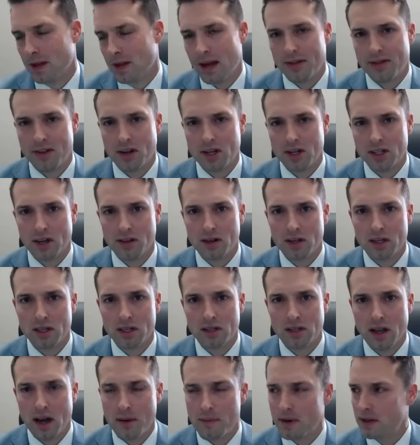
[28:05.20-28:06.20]

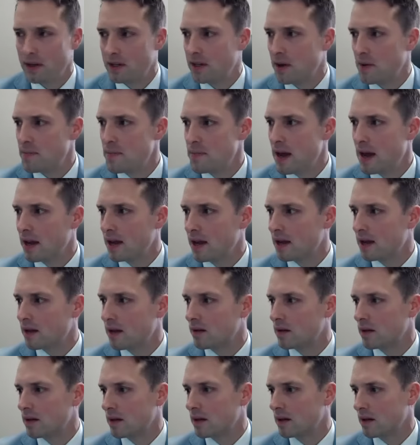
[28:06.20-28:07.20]
to make
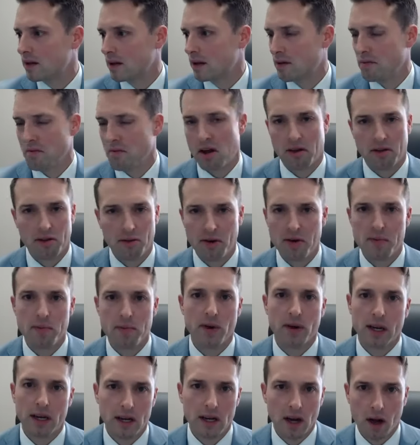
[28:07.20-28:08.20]
like $3
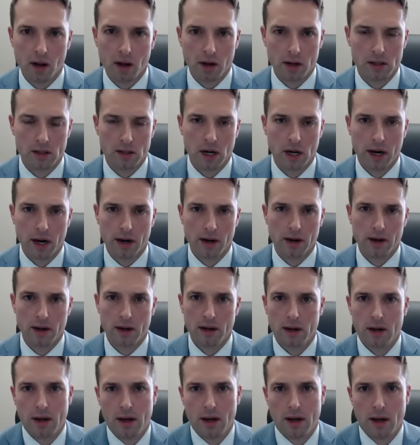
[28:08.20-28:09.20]
million, right?
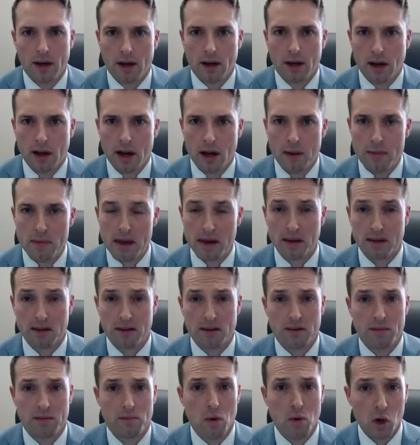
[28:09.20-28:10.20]
I mean,
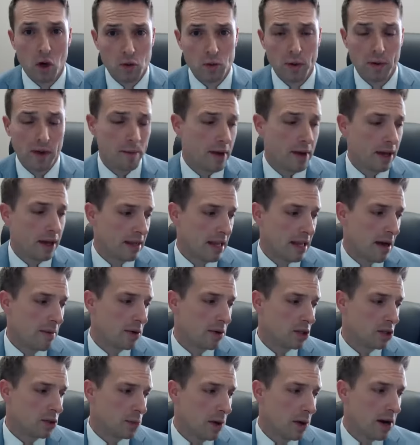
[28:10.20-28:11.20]
most people that make that
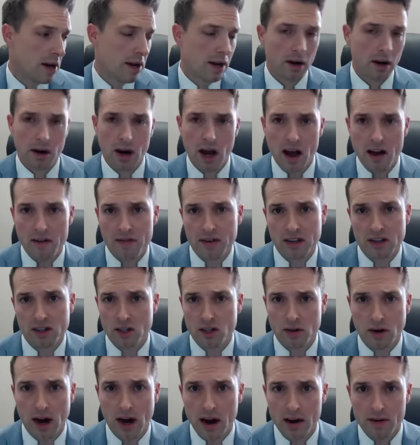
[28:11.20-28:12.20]
much money are having to
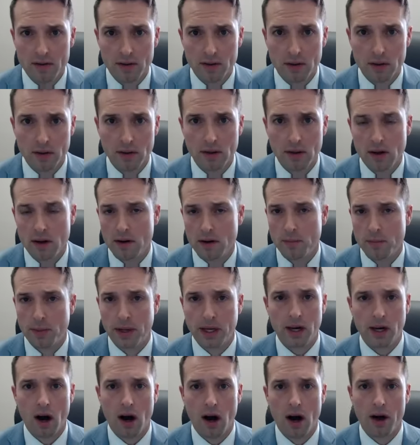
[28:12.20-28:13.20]
travel, be
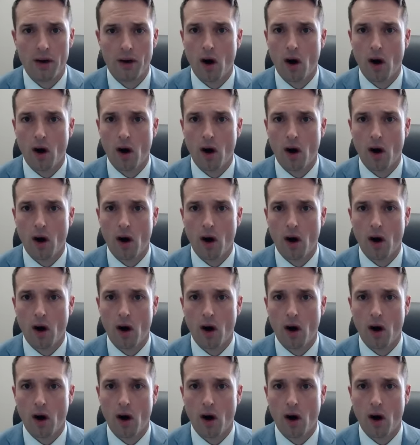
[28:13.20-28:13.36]
gone